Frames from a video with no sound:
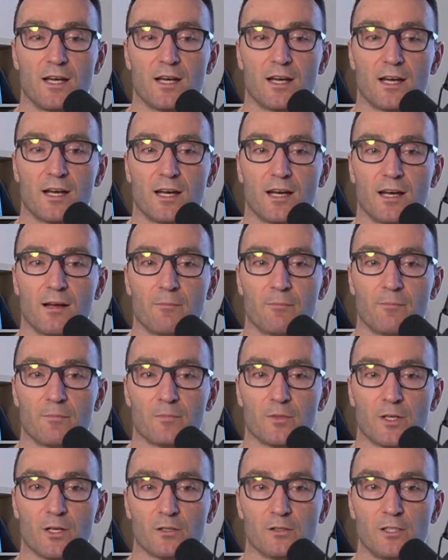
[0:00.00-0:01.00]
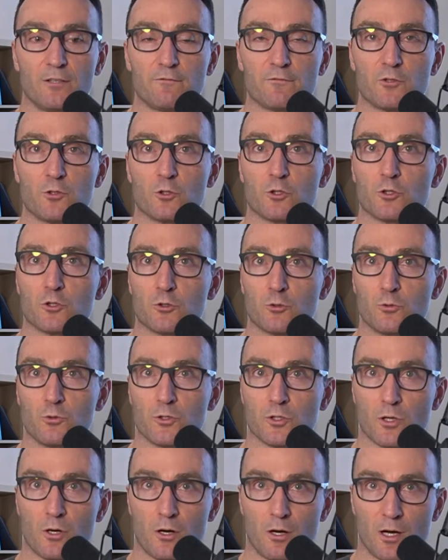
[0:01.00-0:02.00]
Um, you know, lift your
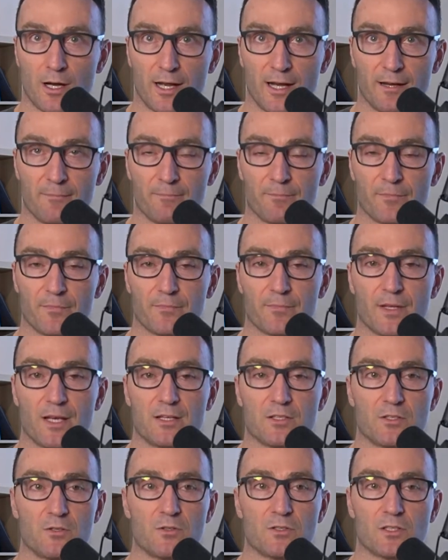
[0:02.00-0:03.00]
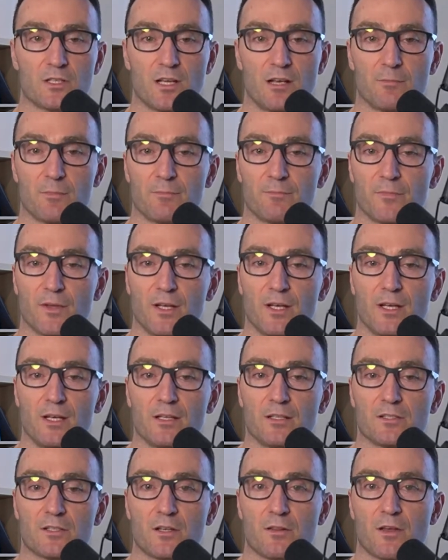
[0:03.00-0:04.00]
shoes higher as you step.
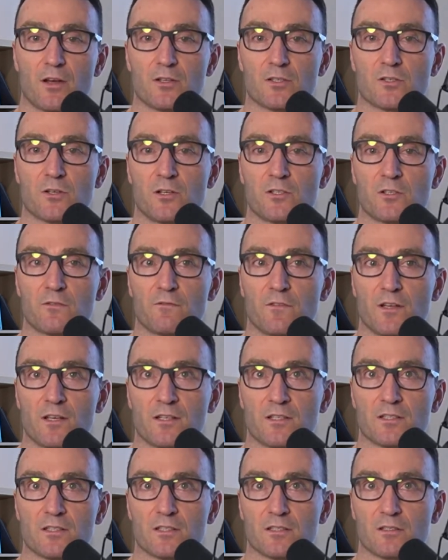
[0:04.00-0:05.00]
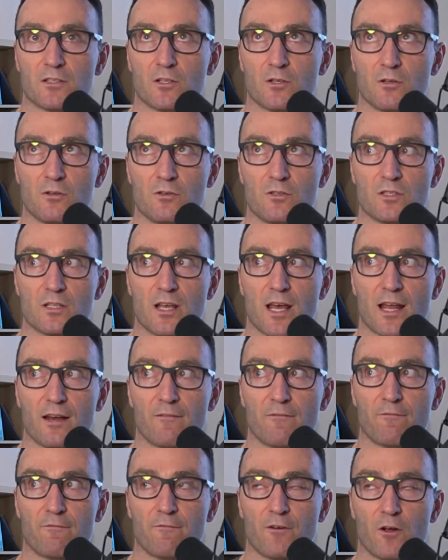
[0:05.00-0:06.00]
So, those kinds of things, cues
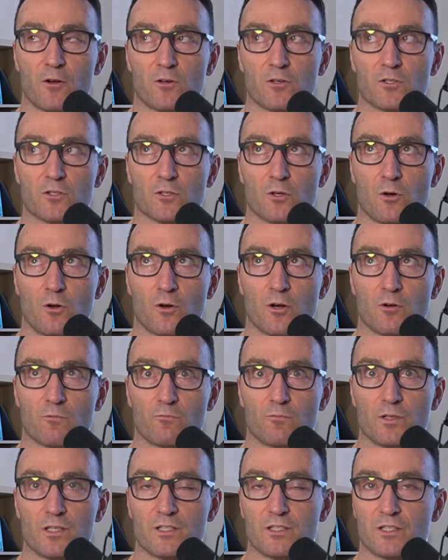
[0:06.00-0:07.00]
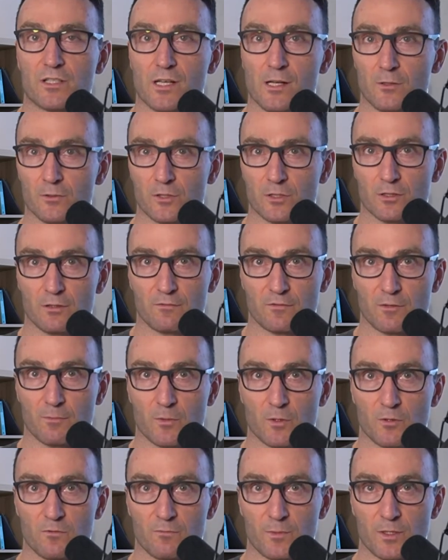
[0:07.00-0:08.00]
that focus on a result of the
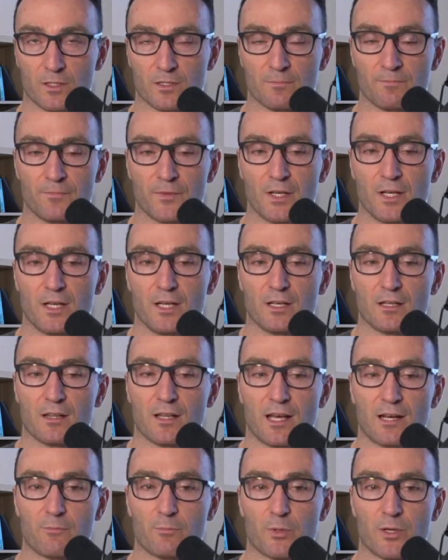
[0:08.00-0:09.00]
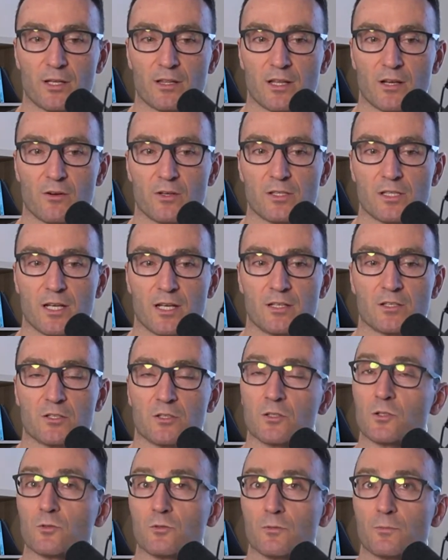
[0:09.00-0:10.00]
movement that bring their
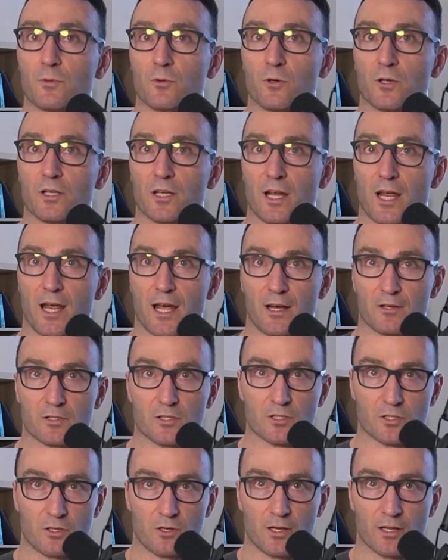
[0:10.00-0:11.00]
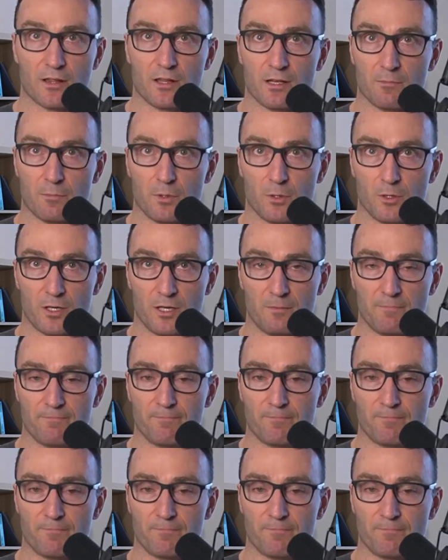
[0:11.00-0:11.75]
attention to a point outside their body.